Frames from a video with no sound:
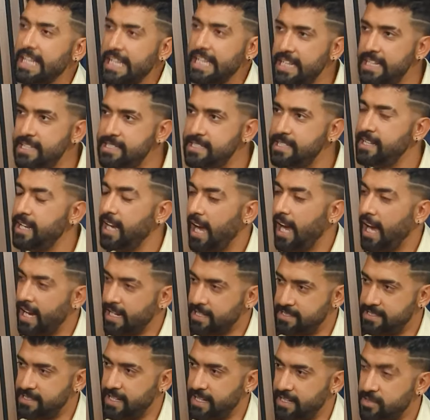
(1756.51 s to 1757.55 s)
easy
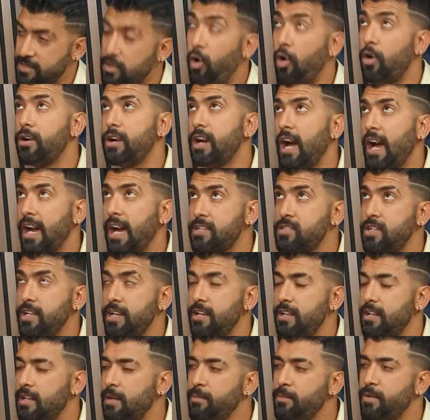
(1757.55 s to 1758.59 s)
access, or
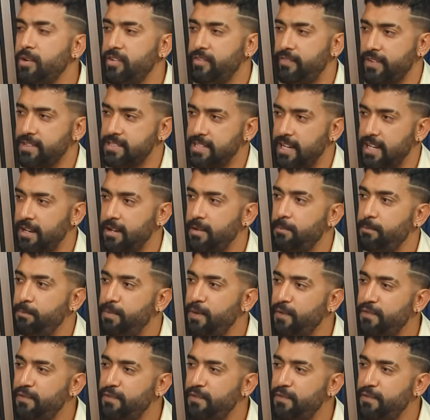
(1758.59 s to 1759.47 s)
actually, let me rephrase that.